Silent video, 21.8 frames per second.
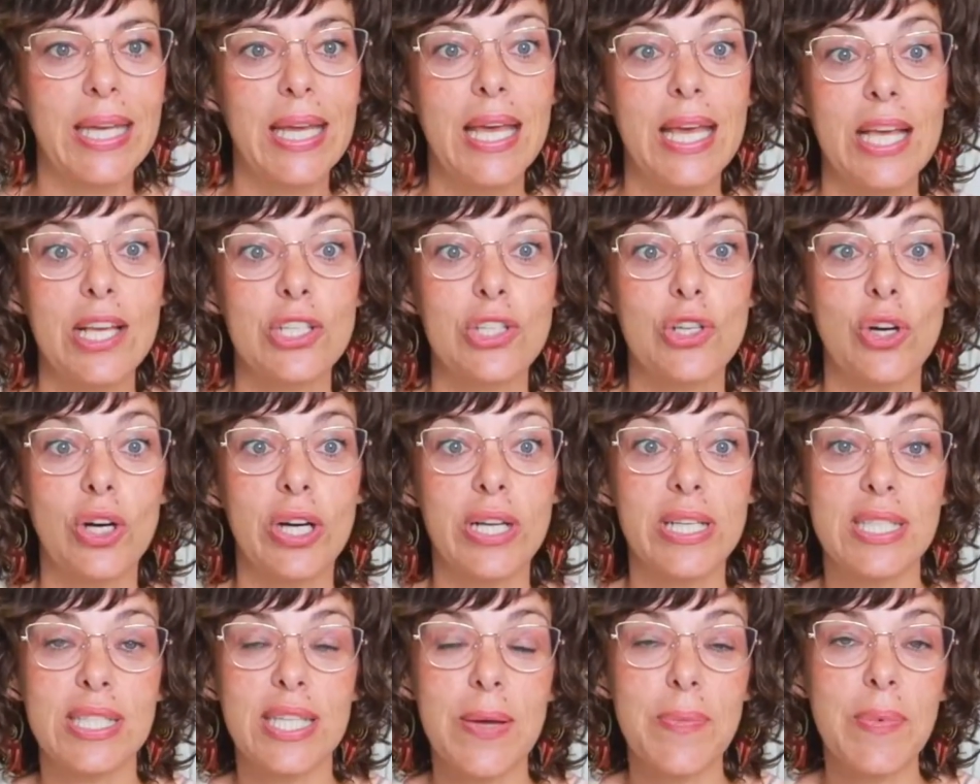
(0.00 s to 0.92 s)
So
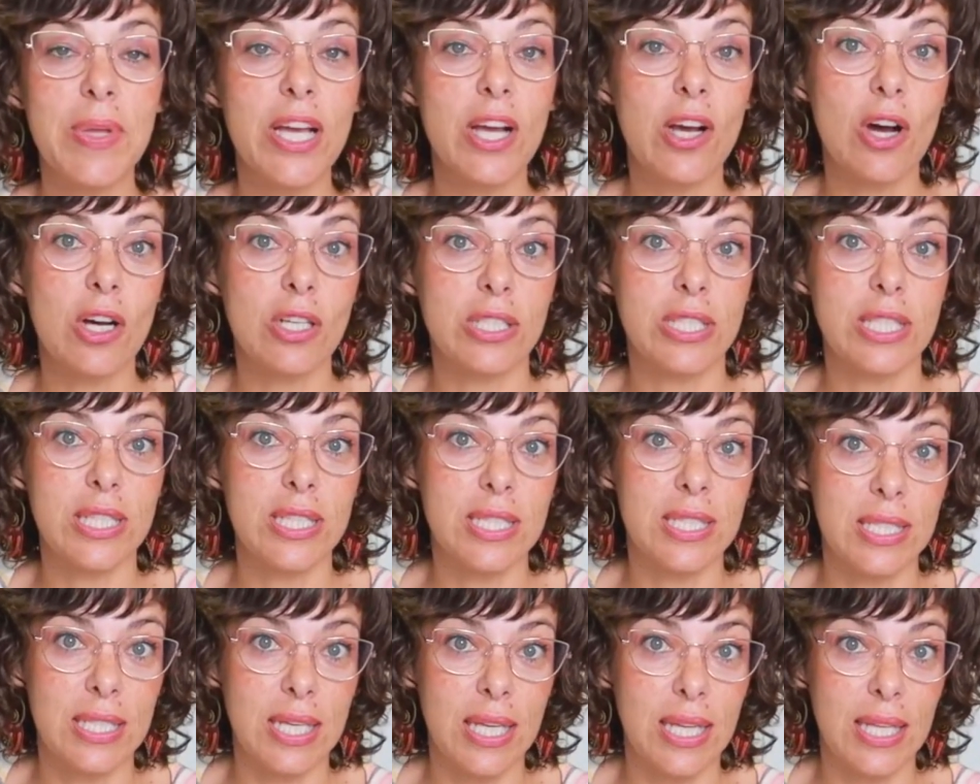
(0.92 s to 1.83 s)
histamine
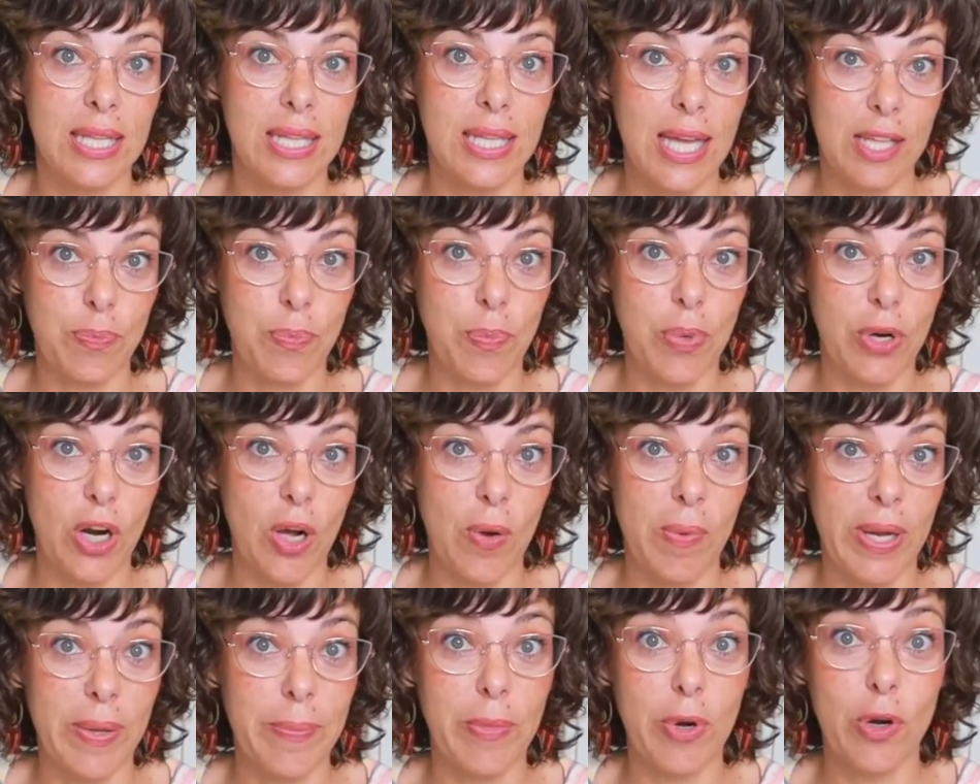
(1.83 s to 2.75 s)
causes that
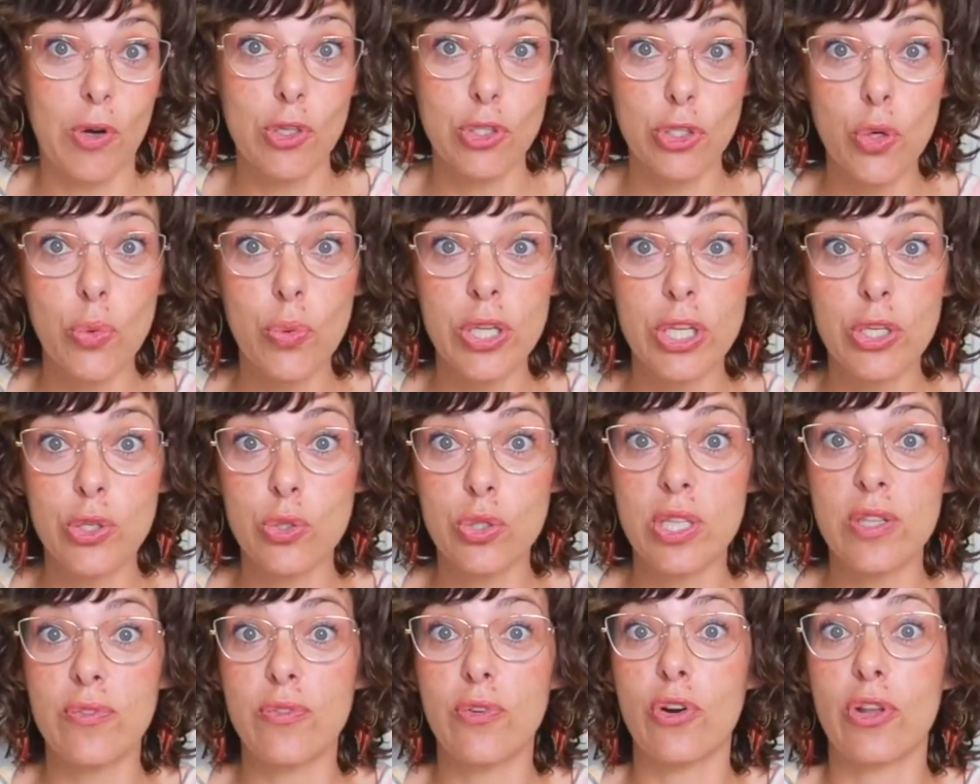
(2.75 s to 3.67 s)
problem. Also, we use
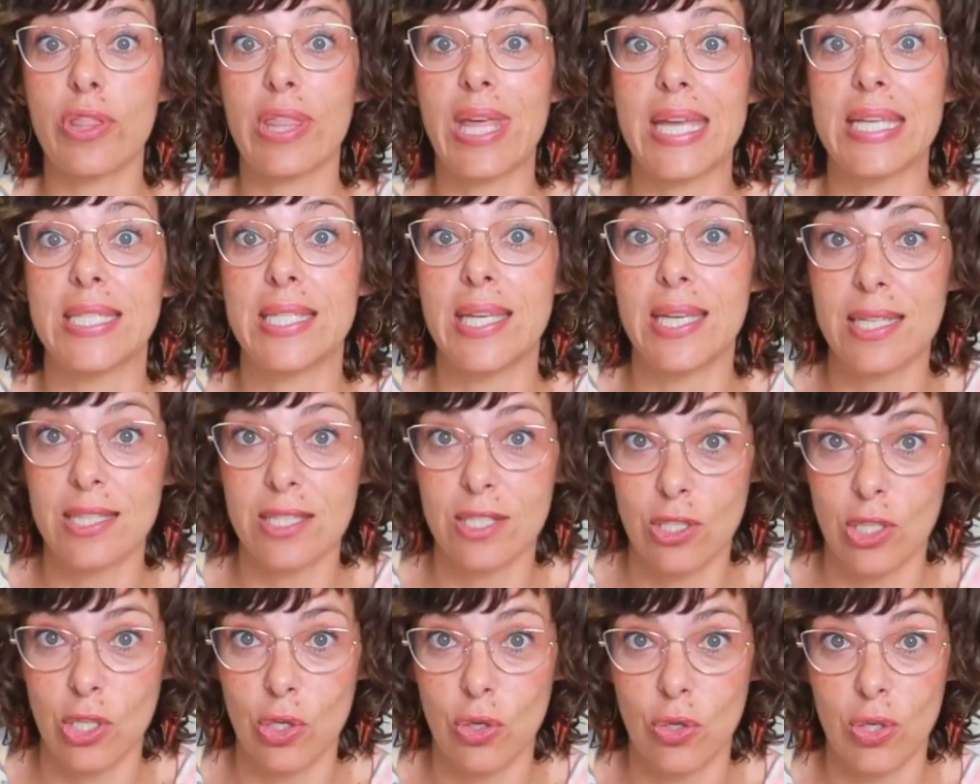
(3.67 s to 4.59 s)
it for
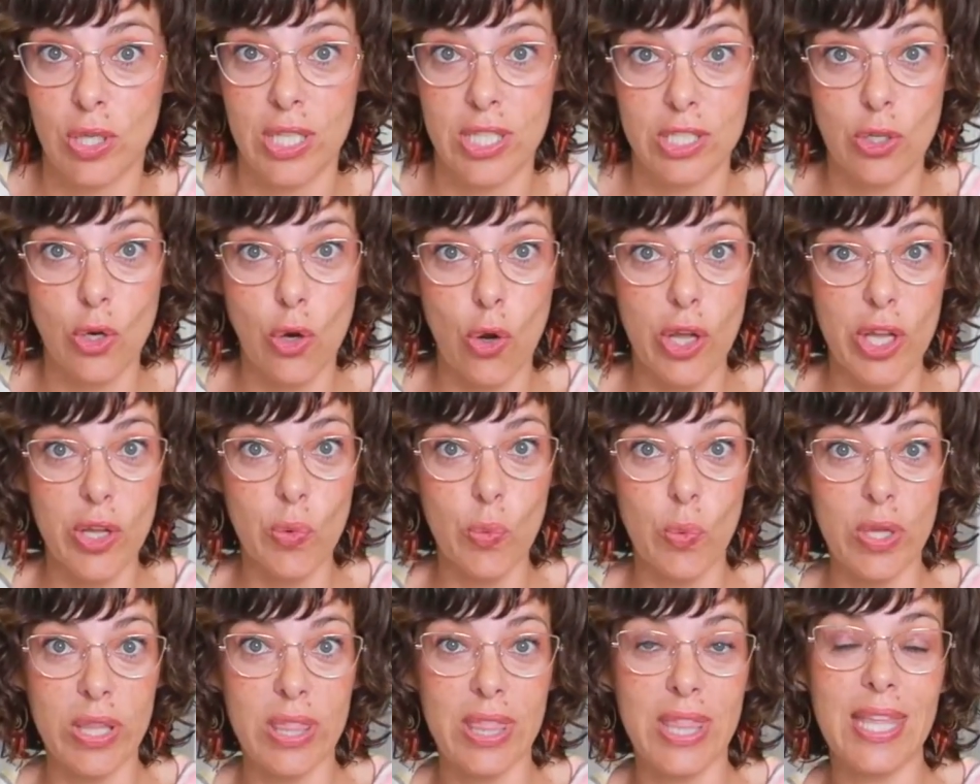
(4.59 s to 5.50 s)
digestion. It's going
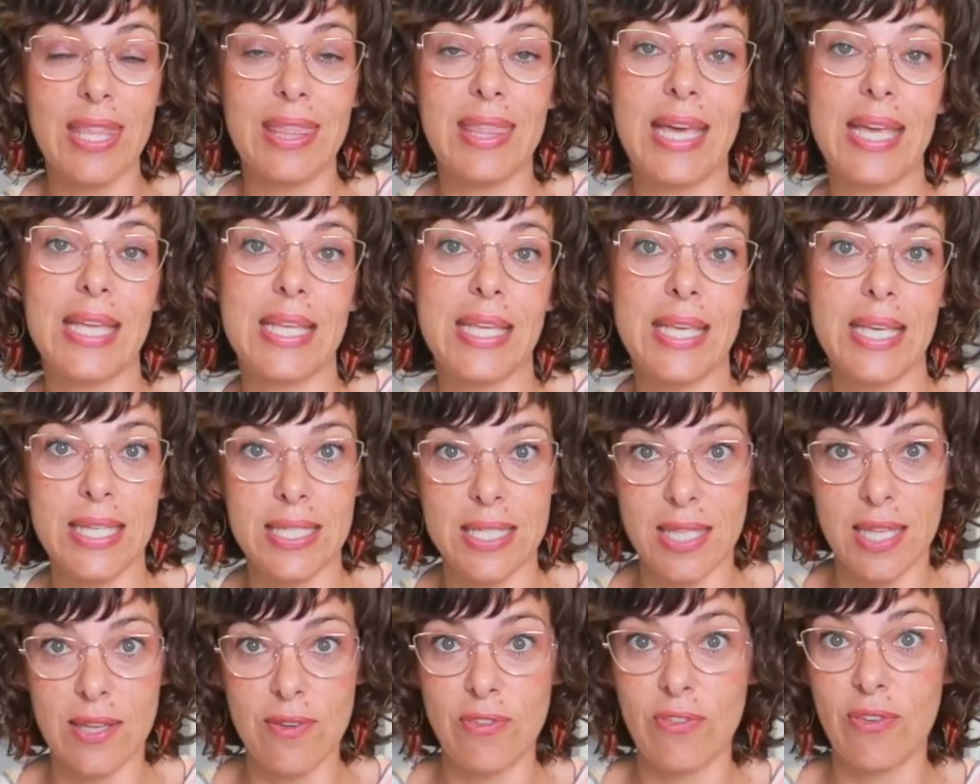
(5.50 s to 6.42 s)
with the
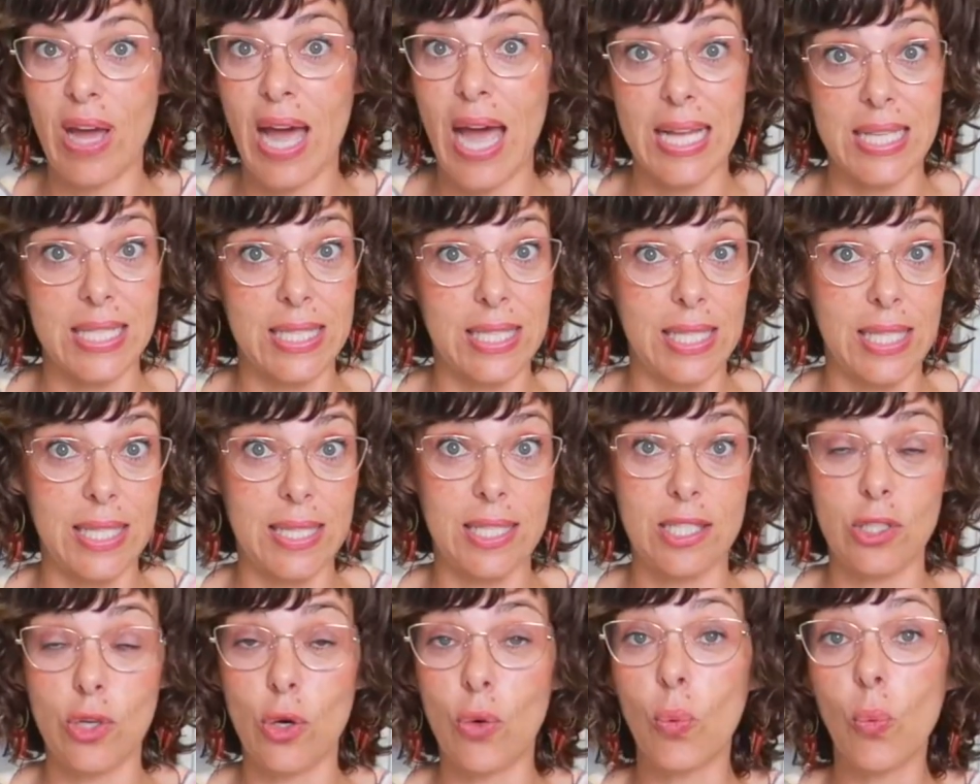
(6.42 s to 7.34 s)
digestive acid.
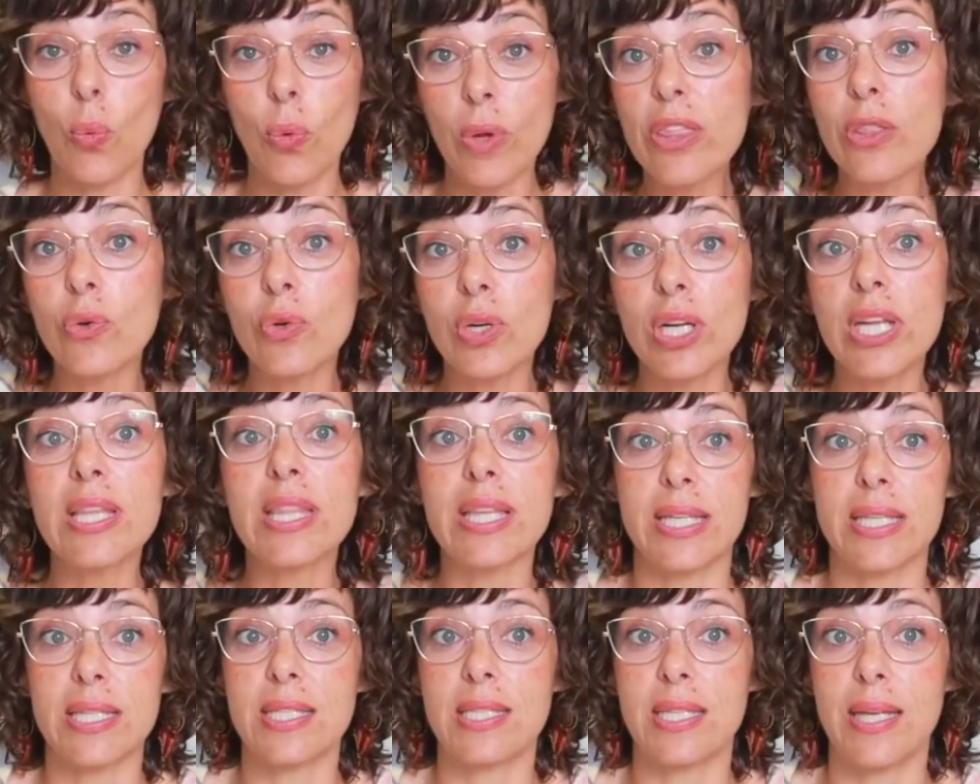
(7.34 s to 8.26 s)
So we do need
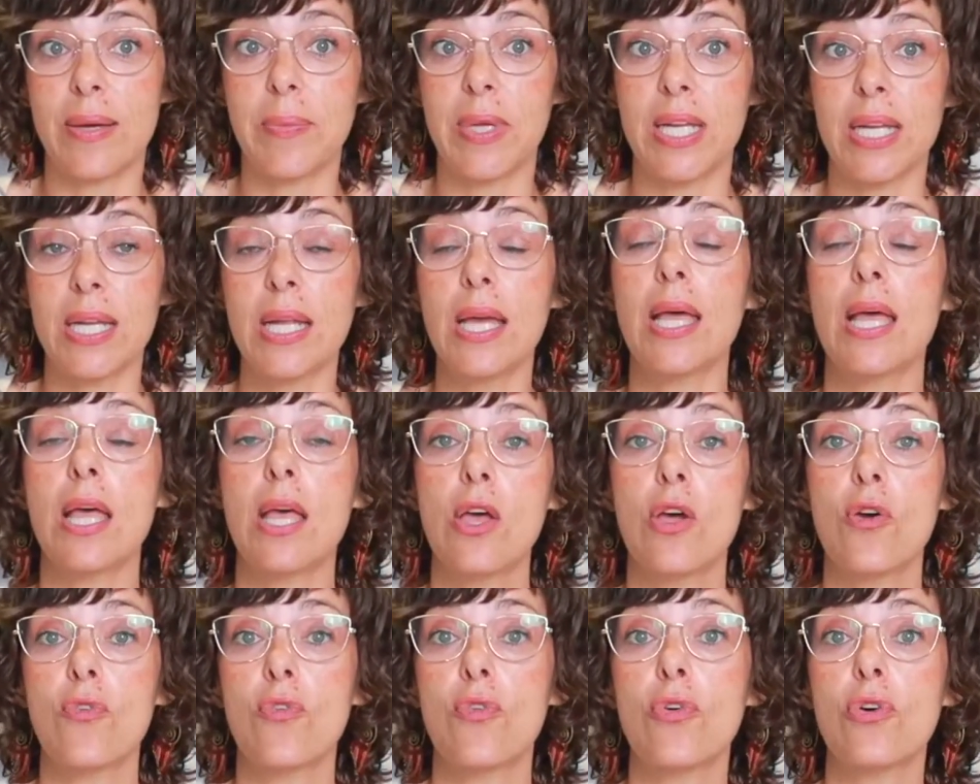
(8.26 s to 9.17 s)
histamine
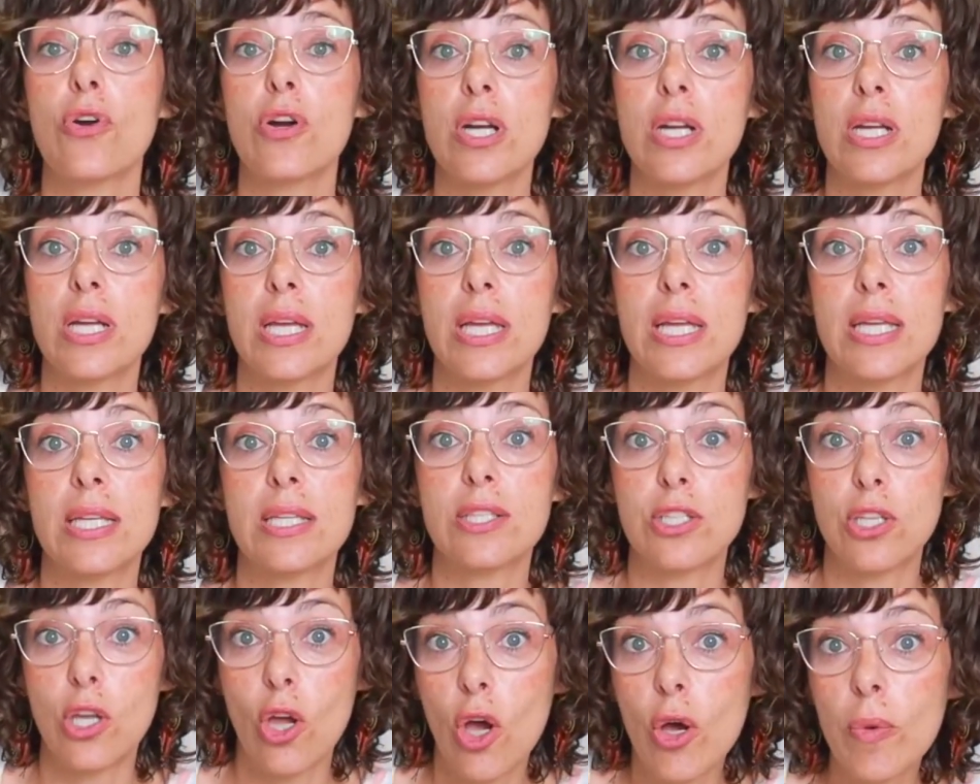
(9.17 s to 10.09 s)
for
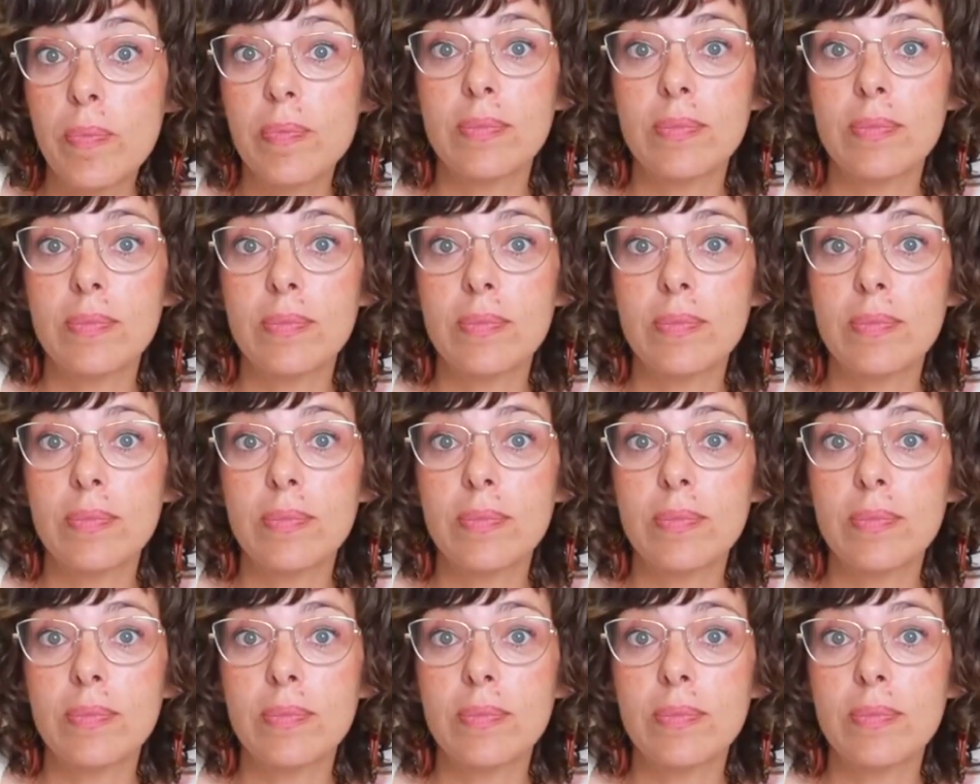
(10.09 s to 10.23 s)
some